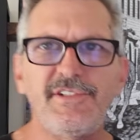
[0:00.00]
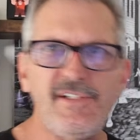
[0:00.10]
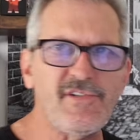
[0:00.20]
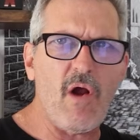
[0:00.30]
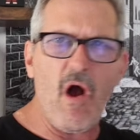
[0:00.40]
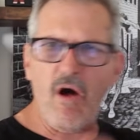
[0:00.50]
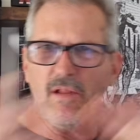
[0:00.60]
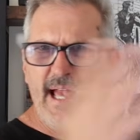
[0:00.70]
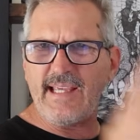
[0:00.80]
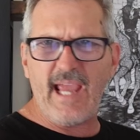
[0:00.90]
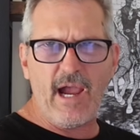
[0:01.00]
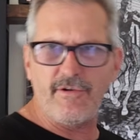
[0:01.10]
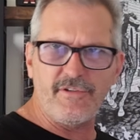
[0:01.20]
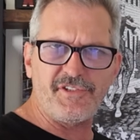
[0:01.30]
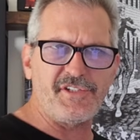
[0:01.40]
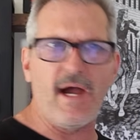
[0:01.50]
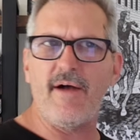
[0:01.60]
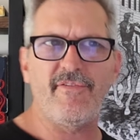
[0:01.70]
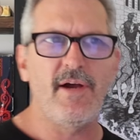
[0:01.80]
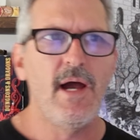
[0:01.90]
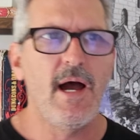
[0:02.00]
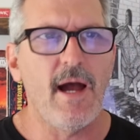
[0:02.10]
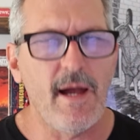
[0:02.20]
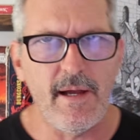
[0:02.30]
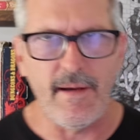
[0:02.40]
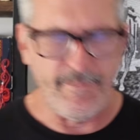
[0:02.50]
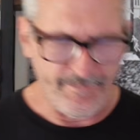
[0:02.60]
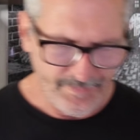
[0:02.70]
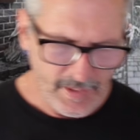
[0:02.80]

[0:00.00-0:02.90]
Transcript: So these are all like counter stuff. The